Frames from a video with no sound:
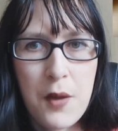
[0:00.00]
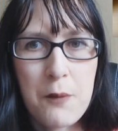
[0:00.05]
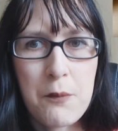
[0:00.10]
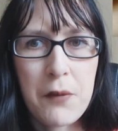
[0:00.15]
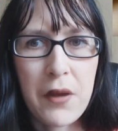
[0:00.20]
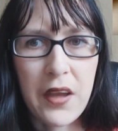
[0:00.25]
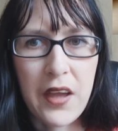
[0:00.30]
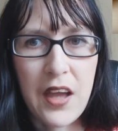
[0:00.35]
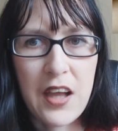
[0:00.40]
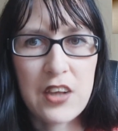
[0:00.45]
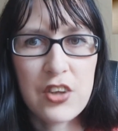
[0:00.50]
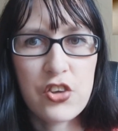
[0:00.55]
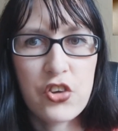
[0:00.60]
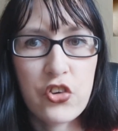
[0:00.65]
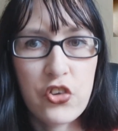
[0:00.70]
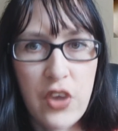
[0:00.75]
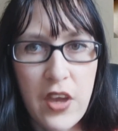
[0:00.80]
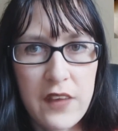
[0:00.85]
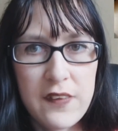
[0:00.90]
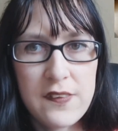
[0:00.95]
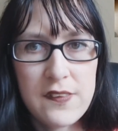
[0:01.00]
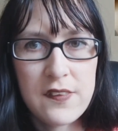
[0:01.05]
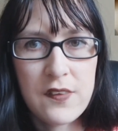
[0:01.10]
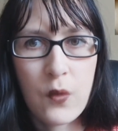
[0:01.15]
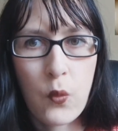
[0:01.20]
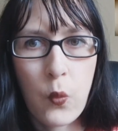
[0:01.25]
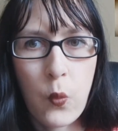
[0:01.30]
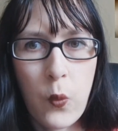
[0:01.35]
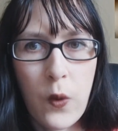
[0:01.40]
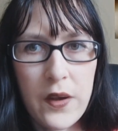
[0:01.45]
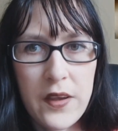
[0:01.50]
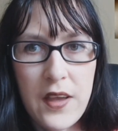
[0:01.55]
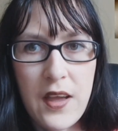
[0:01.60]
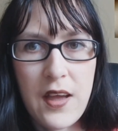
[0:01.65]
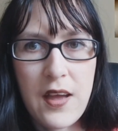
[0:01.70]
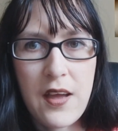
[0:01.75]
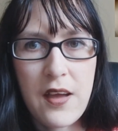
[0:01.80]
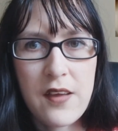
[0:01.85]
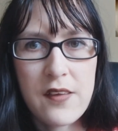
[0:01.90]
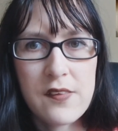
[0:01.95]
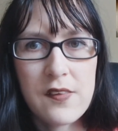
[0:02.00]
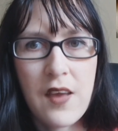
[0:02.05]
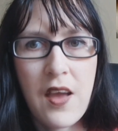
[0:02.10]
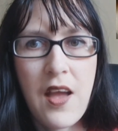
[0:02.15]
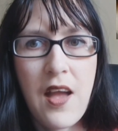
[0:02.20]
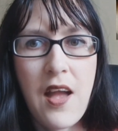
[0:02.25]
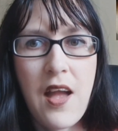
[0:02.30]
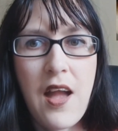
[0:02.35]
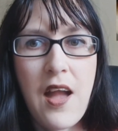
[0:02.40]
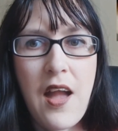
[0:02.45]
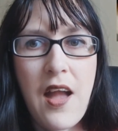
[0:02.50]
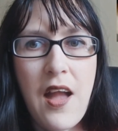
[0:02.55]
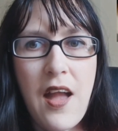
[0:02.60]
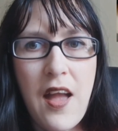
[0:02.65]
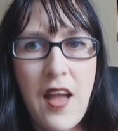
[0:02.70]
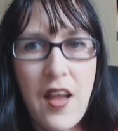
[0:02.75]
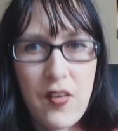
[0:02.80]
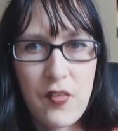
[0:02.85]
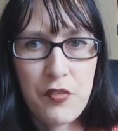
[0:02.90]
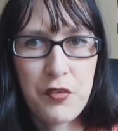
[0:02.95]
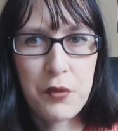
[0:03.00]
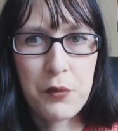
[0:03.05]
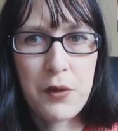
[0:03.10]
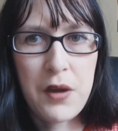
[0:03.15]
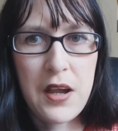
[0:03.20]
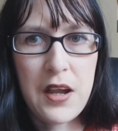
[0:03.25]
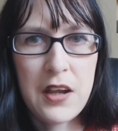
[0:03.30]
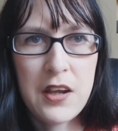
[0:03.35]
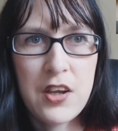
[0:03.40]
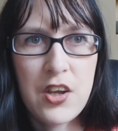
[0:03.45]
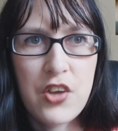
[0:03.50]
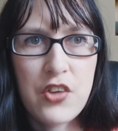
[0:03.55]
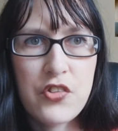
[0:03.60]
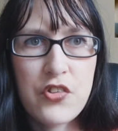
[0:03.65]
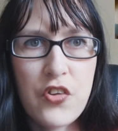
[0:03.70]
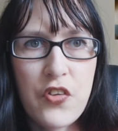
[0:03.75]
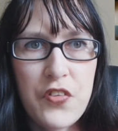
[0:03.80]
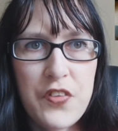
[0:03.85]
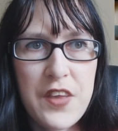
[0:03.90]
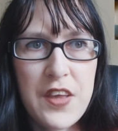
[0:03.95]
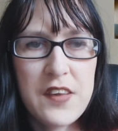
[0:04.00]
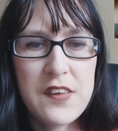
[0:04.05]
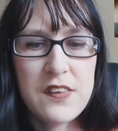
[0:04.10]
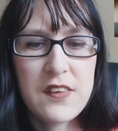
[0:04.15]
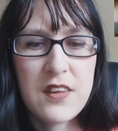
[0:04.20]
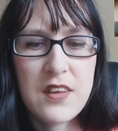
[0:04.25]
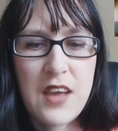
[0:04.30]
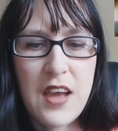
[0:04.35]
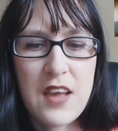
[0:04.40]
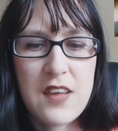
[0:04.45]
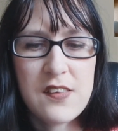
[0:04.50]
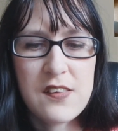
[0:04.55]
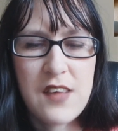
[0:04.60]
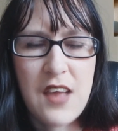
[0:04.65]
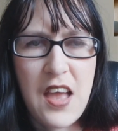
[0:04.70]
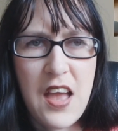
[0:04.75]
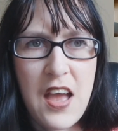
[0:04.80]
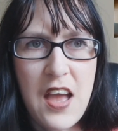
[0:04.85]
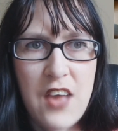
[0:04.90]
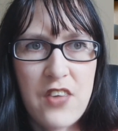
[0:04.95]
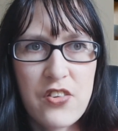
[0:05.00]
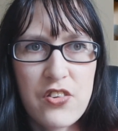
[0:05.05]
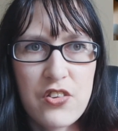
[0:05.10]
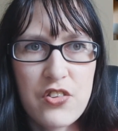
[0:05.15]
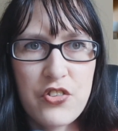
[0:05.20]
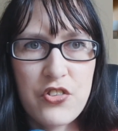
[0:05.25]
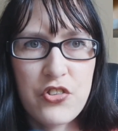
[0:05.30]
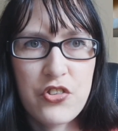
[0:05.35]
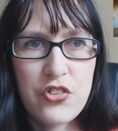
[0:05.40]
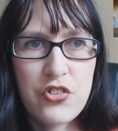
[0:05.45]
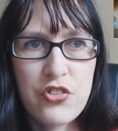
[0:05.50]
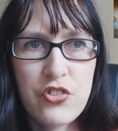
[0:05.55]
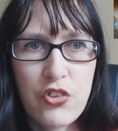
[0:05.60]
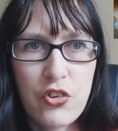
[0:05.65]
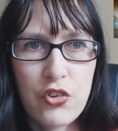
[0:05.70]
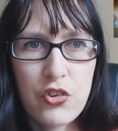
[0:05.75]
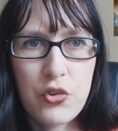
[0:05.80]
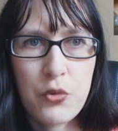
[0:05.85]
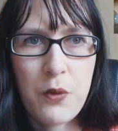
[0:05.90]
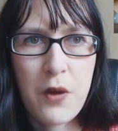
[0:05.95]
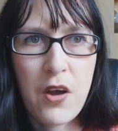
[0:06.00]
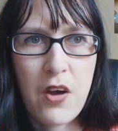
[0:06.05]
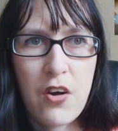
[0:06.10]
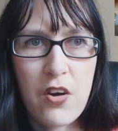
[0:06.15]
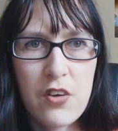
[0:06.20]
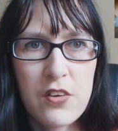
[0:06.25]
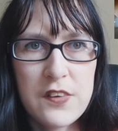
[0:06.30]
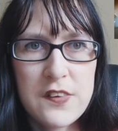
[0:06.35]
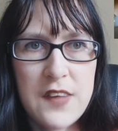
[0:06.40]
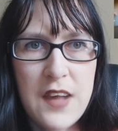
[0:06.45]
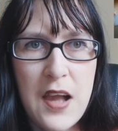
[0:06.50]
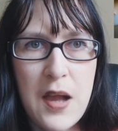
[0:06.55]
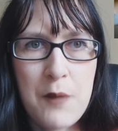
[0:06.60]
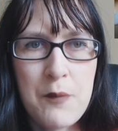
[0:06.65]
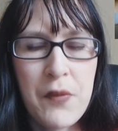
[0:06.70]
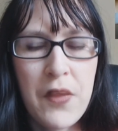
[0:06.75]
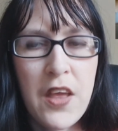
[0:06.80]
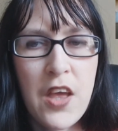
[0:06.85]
My cat sheds white hairs everywhere, so this gets hairs stuck to it all the time.